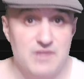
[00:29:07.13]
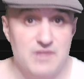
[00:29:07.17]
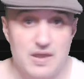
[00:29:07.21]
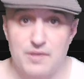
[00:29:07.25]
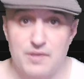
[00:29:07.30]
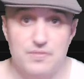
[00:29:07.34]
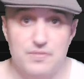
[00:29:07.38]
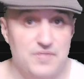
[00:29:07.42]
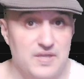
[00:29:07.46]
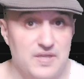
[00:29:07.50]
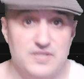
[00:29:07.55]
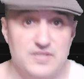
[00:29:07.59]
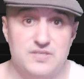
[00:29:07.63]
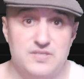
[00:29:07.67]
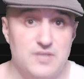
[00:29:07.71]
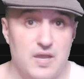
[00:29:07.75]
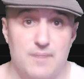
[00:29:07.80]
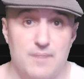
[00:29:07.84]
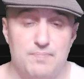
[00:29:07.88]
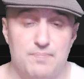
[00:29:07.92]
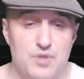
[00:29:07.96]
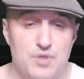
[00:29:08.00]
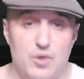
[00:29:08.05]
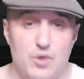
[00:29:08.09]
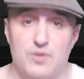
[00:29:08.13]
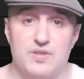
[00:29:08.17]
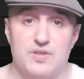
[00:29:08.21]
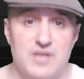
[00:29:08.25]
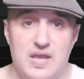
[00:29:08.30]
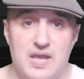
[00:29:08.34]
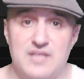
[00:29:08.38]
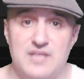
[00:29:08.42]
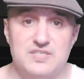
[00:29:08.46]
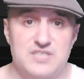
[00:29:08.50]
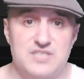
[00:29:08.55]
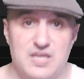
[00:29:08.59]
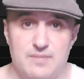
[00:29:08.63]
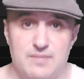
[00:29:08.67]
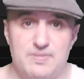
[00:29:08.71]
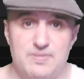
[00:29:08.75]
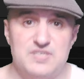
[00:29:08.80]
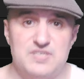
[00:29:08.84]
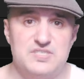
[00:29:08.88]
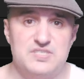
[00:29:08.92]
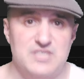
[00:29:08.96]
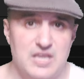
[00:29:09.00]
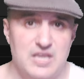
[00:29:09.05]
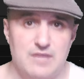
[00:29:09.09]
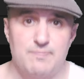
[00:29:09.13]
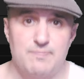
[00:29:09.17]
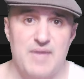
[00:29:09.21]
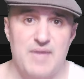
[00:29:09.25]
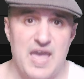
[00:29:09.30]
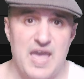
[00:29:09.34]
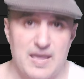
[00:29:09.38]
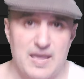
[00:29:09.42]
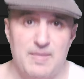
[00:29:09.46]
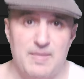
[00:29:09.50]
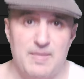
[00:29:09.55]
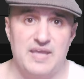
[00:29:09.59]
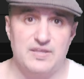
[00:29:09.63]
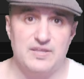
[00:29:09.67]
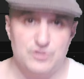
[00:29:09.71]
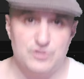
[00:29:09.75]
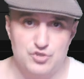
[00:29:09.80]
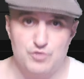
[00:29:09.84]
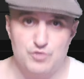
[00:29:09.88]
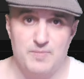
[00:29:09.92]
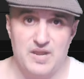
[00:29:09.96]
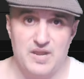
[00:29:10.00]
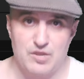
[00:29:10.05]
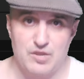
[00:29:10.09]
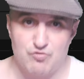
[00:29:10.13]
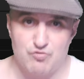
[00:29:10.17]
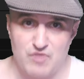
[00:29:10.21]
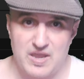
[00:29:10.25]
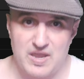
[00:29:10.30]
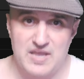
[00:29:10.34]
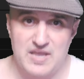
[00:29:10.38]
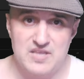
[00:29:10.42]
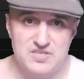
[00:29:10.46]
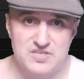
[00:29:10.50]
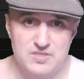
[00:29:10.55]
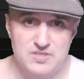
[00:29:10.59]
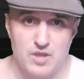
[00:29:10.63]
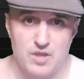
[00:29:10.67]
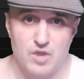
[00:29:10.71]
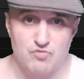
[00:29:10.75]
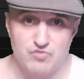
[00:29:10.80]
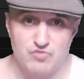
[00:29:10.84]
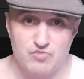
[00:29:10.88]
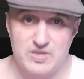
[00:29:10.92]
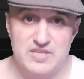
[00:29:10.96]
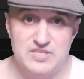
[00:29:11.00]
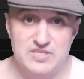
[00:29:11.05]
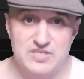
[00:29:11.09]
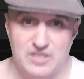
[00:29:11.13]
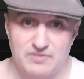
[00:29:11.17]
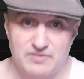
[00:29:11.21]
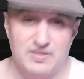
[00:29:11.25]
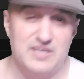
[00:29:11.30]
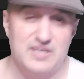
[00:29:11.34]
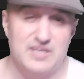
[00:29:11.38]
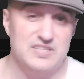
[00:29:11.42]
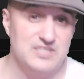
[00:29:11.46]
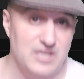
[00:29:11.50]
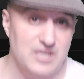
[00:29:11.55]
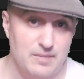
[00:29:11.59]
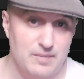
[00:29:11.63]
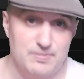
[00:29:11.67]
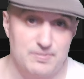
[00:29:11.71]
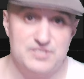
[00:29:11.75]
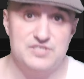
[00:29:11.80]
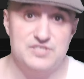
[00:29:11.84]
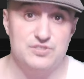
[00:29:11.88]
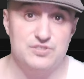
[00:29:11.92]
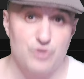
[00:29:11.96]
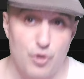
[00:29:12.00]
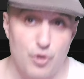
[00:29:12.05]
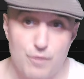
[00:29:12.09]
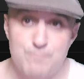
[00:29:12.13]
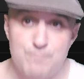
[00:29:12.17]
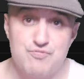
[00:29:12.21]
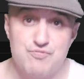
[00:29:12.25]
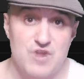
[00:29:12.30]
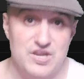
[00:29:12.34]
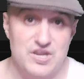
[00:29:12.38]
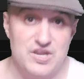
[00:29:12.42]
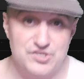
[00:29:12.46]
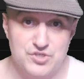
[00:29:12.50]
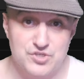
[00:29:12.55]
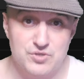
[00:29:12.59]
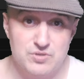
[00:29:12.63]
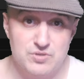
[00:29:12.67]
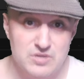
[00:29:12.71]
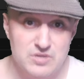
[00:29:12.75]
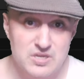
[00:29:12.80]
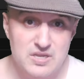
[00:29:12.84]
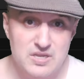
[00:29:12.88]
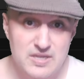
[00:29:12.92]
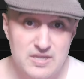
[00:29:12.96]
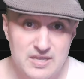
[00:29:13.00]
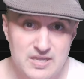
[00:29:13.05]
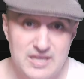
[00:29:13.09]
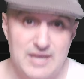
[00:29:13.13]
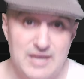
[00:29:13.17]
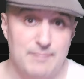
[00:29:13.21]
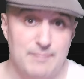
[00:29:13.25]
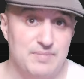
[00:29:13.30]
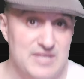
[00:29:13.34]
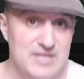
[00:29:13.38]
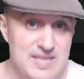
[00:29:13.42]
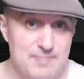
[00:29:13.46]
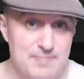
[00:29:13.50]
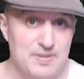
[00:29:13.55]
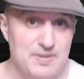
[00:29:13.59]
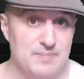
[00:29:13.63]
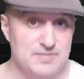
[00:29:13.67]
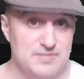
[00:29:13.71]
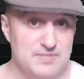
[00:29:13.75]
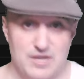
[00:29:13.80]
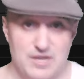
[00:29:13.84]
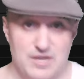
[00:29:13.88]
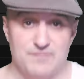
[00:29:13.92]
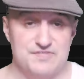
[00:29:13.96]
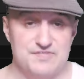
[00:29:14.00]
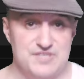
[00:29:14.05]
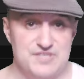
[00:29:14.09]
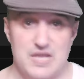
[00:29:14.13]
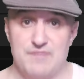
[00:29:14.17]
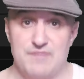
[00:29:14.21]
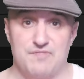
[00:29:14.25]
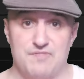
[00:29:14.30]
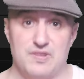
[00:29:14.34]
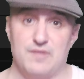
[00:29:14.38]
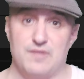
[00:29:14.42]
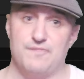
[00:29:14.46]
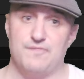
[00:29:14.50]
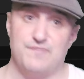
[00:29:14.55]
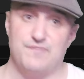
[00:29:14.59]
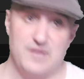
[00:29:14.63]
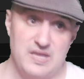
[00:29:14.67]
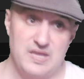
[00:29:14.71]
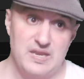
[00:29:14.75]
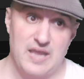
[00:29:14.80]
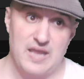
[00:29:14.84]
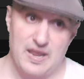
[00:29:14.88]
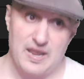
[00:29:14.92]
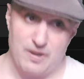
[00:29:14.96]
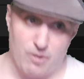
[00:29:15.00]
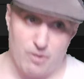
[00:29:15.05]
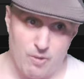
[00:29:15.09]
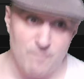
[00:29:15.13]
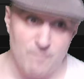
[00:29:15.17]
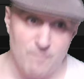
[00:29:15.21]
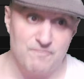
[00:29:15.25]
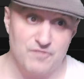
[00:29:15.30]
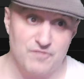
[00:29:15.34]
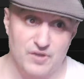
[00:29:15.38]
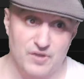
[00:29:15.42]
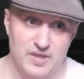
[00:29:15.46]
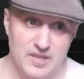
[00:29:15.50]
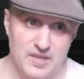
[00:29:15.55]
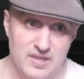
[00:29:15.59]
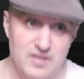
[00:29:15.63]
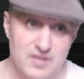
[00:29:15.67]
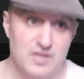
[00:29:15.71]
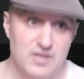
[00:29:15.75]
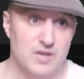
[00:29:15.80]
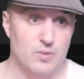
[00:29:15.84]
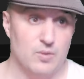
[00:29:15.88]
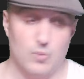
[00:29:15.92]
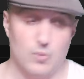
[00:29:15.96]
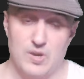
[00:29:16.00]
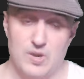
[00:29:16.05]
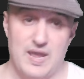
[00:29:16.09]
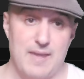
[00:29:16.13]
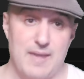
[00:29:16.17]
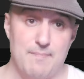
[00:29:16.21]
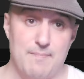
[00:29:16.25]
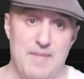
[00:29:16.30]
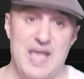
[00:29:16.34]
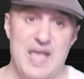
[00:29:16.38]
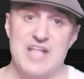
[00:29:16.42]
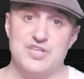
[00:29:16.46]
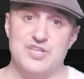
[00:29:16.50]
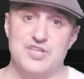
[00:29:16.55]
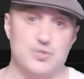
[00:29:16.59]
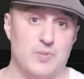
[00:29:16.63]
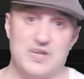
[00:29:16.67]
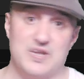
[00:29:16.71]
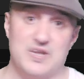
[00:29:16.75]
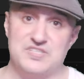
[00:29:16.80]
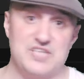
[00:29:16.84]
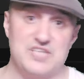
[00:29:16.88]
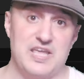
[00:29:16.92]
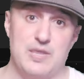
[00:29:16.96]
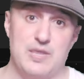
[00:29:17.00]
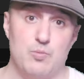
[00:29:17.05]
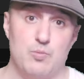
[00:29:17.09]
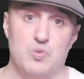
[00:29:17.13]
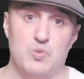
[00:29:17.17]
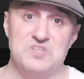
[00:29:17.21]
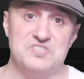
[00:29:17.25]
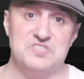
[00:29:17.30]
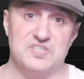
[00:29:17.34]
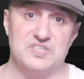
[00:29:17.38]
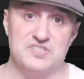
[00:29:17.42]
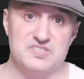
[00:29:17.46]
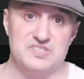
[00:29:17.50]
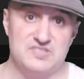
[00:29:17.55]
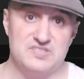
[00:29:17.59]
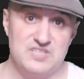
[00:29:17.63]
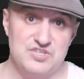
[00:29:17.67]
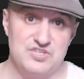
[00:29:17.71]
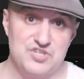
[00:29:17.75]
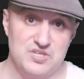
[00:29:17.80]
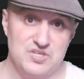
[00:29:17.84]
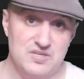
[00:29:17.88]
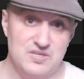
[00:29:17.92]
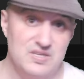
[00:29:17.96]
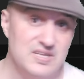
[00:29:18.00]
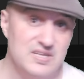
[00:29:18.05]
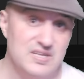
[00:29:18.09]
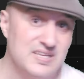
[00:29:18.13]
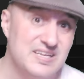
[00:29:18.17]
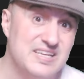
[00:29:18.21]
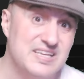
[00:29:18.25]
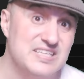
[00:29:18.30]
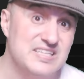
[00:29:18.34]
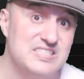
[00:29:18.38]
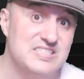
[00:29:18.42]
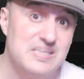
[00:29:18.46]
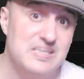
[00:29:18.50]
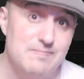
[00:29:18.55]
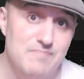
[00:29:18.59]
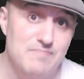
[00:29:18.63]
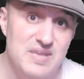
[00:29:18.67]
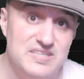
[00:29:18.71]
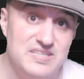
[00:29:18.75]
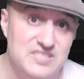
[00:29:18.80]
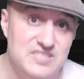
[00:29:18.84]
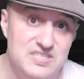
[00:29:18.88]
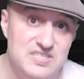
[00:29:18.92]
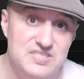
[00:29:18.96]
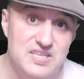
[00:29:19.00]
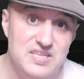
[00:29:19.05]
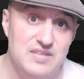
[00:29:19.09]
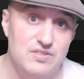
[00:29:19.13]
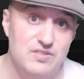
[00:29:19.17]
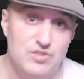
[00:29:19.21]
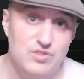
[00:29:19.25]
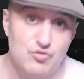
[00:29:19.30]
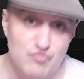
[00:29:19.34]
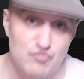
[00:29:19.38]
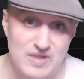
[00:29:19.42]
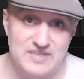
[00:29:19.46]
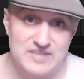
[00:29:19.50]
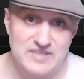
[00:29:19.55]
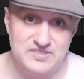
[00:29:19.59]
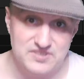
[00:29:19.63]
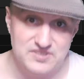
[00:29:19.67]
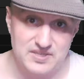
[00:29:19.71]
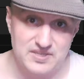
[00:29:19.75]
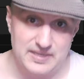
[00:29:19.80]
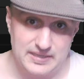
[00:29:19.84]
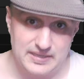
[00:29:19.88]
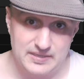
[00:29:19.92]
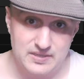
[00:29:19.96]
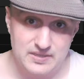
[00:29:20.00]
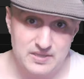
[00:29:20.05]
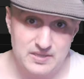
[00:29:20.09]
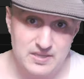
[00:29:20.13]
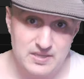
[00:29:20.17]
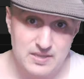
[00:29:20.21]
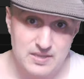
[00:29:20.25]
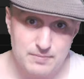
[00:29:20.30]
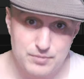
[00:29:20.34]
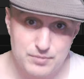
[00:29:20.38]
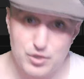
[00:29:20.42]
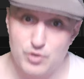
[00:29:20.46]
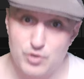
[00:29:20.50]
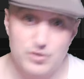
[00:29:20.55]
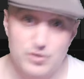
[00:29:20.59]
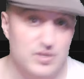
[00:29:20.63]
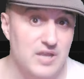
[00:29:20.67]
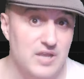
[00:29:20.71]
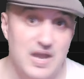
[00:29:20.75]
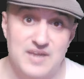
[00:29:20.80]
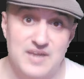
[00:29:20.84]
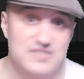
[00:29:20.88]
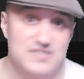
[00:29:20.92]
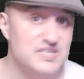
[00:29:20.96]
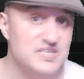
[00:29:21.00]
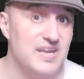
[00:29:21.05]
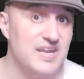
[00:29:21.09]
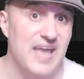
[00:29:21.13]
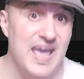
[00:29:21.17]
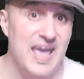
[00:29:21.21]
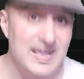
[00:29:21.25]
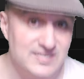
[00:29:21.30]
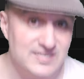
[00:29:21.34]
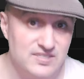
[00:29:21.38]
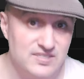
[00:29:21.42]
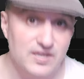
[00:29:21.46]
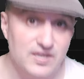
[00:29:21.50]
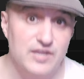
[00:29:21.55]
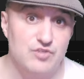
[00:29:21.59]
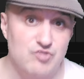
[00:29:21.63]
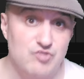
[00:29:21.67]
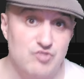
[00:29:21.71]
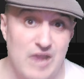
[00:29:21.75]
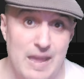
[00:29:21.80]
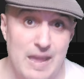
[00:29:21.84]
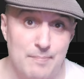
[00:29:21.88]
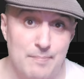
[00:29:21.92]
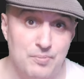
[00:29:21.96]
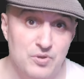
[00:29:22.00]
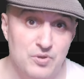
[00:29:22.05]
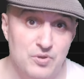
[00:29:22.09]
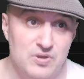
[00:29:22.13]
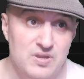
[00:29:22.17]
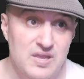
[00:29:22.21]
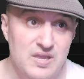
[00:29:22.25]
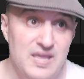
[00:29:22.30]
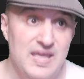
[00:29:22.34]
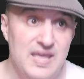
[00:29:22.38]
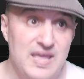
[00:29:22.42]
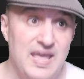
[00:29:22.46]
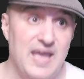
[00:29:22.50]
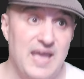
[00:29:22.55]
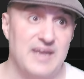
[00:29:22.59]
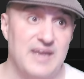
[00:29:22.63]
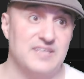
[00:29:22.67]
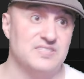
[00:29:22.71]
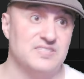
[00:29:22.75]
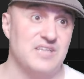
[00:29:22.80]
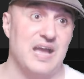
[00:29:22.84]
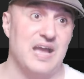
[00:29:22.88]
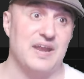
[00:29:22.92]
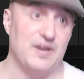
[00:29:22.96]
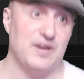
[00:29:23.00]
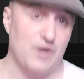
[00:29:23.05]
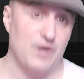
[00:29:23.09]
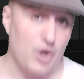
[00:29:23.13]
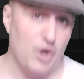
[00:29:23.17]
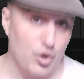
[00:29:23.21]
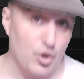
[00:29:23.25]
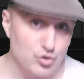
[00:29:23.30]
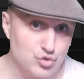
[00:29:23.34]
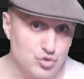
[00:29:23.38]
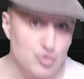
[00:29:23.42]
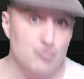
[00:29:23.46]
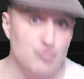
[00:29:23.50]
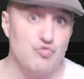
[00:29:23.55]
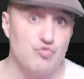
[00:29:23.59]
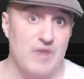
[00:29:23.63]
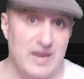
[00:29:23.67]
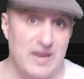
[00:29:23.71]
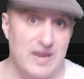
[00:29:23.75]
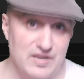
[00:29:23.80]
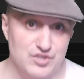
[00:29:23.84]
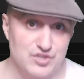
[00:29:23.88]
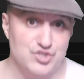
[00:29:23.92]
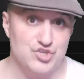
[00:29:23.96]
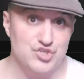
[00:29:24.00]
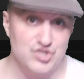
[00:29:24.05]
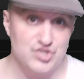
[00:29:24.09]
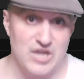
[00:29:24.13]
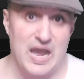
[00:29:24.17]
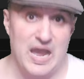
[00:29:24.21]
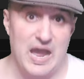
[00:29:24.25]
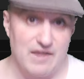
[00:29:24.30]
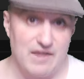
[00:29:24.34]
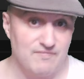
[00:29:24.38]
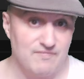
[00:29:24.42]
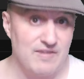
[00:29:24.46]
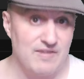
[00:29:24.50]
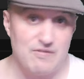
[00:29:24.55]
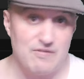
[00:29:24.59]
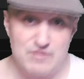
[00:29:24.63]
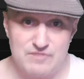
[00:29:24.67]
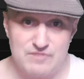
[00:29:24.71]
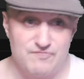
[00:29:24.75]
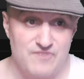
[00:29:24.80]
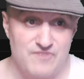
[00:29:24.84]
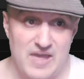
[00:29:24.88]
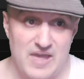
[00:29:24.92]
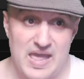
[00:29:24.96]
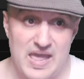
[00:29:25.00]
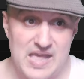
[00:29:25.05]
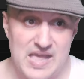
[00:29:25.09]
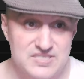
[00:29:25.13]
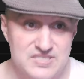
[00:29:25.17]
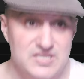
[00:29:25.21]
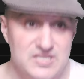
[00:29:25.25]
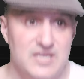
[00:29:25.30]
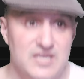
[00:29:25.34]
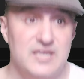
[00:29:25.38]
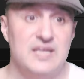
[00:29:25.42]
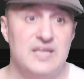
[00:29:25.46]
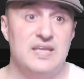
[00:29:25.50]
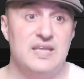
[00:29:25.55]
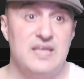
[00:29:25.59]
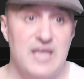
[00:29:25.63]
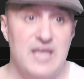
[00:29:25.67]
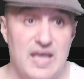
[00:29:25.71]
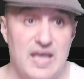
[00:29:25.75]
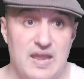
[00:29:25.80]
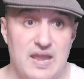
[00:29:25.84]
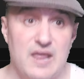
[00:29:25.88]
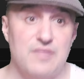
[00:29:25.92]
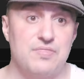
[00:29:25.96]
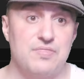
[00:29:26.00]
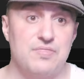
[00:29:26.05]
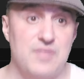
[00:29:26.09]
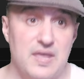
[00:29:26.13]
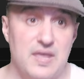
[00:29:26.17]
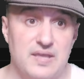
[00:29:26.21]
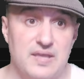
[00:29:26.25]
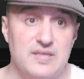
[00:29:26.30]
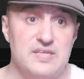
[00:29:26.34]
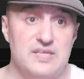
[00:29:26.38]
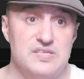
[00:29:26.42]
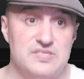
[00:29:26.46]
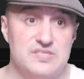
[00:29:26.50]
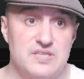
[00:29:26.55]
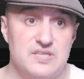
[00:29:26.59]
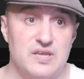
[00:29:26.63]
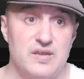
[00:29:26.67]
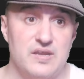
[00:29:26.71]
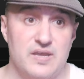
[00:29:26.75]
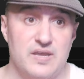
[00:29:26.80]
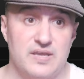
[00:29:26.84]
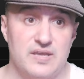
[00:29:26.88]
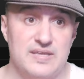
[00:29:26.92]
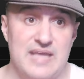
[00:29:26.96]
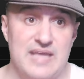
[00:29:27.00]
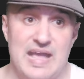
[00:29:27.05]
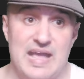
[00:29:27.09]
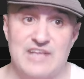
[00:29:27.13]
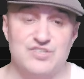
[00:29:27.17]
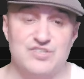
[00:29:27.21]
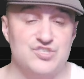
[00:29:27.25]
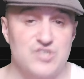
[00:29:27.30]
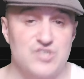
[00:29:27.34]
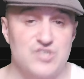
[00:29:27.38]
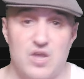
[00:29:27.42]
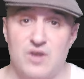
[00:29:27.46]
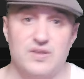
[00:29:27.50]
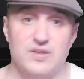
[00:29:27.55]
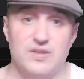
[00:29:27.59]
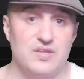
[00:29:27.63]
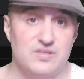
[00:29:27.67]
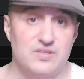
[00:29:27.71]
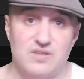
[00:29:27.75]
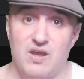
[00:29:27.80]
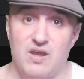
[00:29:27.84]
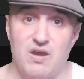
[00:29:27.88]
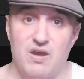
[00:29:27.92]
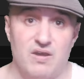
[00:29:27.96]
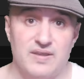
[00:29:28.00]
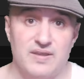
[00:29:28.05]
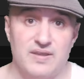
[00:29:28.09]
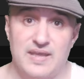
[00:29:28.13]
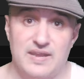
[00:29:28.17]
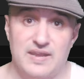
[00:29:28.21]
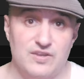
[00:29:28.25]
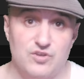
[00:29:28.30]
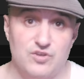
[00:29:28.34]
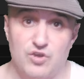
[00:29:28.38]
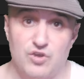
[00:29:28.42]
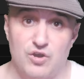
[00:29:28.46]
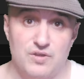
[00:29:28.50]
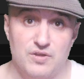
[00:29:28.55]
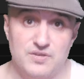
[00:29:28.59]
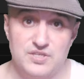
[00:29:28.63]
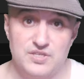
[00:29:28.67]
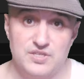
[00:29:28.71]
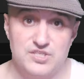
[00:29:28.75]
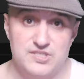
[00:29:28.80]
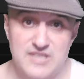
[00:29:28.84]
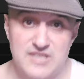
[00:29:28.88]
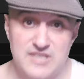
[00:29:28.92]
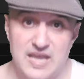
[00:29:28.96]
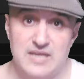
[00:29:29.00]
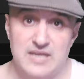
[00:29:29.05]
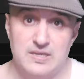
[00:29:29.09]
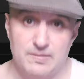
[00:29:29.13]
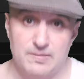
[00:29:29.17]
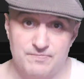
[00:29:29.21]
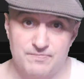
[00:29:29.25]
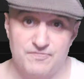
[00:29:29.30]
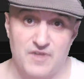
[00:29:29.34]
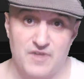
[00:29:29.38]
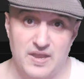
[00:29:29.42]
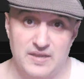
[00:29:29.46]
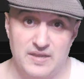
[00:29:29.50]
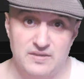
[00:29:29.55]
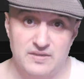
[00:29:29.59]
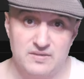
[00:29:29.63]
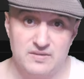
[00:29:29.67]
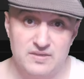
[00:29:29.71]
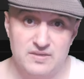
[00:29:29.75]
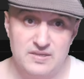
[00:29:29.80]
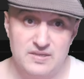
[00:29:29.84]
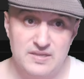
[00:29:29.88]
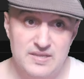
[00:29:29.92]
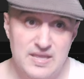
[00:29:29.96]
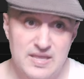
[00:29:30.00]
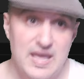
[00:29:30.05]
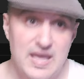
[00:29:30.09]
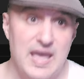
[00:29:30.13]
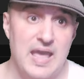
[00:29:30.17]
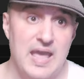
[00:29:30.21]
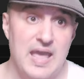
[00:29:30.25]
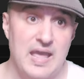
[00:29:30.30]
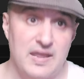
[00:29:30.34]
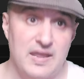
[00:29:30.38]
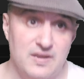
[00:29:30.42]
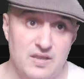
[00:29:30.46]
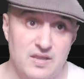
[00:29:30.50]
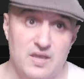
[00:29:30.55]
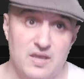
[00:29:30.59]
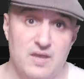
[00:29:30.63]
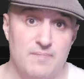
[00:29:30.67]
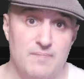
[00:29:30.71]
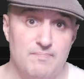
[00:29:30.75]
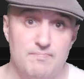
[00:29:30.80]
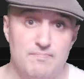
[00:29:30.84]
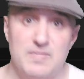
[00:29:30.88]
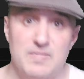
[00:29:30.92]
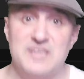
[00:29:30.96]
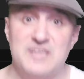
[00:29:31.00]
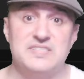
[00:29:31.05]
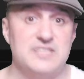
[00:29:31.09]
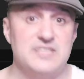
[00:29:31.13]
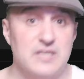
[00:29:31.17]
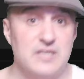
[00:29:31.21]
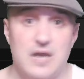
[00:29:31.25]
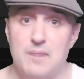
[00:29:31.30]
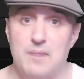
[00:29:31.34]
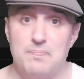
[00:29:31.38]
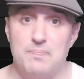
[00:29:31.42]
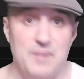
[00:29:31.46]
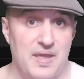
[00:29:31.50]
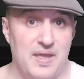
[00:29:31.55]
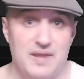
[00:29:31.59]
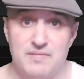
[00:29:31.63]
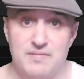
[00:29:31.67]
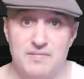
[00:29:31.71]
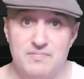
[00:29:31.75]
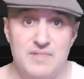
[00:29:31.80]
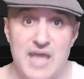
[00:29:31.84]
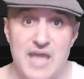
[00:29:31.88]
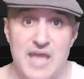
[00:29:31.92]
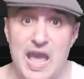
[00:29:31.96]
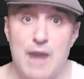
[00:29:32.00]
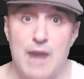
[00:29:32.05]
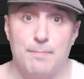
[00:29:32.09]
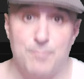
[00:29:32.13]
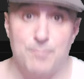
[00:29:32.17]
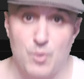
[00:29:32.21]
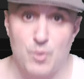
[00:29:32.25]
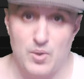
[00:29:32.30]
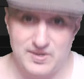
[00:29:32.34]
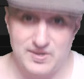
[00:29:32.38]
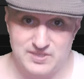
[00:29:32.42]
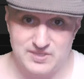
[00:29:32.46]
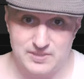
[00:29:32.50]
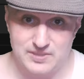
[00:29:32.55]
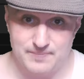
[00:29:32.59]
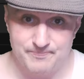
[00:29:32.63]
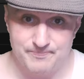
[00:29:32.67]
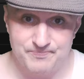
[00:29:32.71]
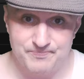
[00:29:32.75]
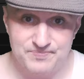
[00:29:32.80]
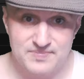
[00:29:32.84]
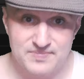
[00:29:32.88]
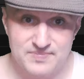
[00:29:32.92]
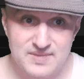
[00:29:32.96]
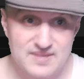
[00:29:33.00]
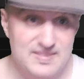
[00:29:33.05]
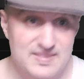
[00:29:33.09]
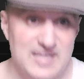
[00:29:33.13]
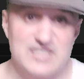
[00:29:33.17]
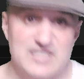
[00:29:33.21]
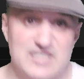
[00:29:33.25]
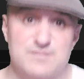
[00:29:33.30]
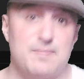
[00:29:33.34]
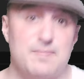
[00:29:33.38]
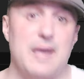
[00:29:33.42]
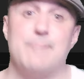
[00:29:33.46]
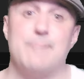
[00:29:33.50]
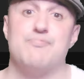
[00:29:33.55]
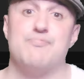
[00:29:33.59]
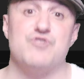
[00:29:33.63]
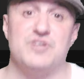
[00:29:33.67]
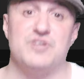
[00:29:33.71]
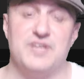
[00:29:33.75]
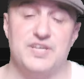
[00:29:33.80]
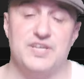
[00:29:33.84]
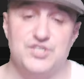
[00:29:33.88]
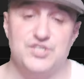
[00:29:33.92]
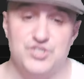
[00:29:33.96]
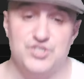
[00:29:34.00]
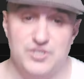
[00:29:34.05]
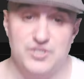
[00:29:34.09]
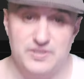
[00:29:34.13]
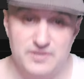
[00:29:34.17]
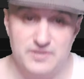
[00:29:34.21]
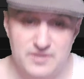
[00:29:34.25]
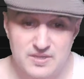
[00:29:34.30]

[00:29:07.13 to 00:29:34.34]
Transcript: I don't think uh, Petr Yan's going to be sitting back making too many raids. uh, reads. I think it's going to be slow pressure, him keeping himself safe on the feet. And hopefully, what I imagine when I say he wins a decision is he mixes in the wrestling. Petr Yan is an excellent grappler, and he's got an underrated shot, very fast. And I think he's going to catch Song Yadong getting caught in a stand up fight and uh, mix it up and outpoint him. That's my prediction.